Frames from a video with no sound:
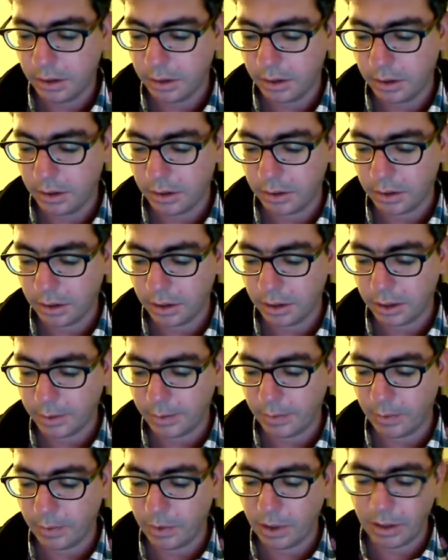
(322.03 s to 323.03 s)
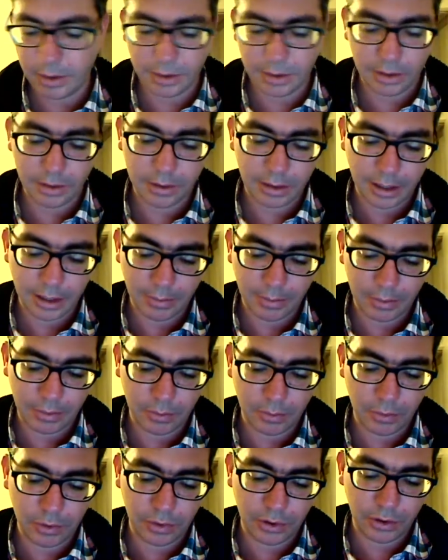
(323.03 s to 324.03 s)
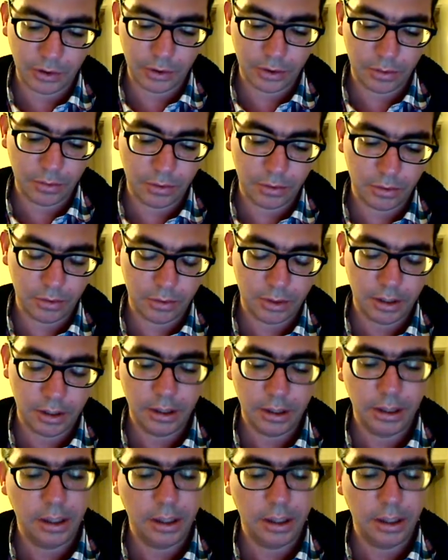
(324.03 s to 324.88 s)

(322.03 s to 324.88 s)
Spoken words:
Don't ask me why, it just seems more durable.